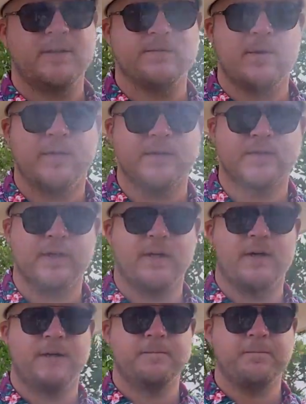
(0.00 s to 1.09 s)
to smoke this
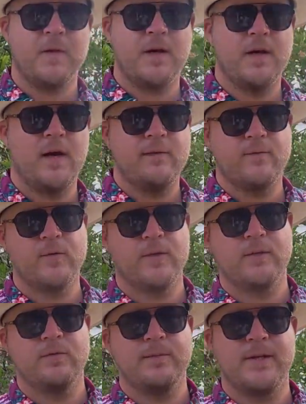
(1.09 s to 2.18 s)
cigar, I thought
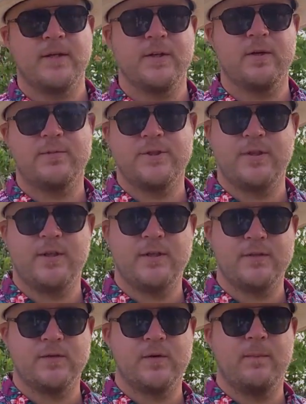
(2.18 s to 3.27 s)
it would be a good opportunity
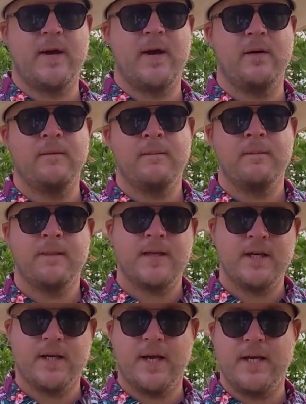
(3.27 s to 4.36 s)
to talk about
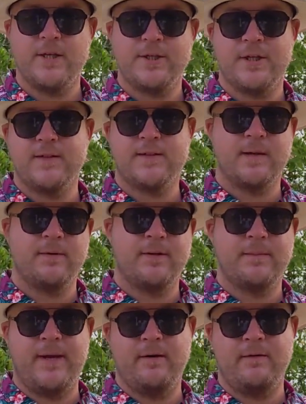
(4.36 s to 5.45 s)
the occasion and some of the
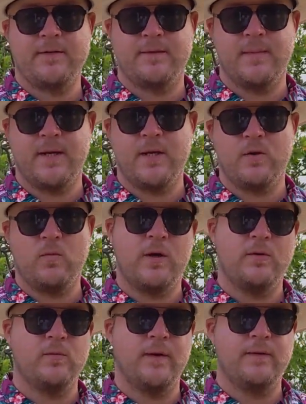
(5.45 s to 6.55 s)
pairings that may go
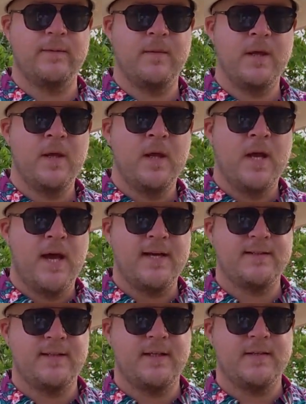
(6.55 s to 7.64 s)
well with it.
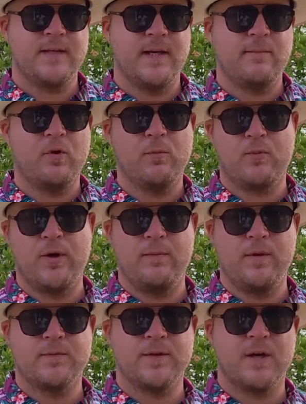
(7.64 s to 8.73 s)
As it is a more
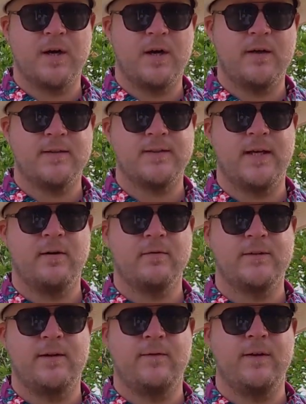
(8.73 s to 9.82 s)
premium cigar, I'd say I would
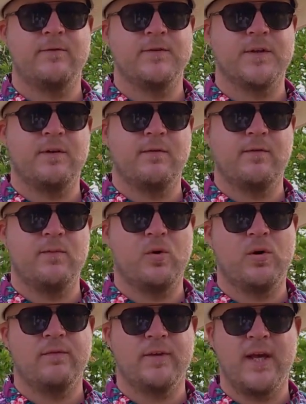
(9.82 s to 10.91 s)
definitely reserve it for
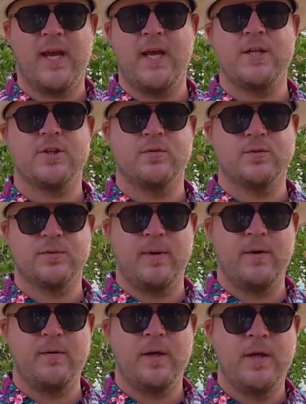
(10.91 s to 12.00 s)
more of an occasional
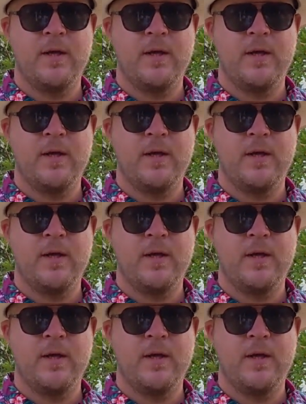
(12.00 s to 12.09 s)
smoke,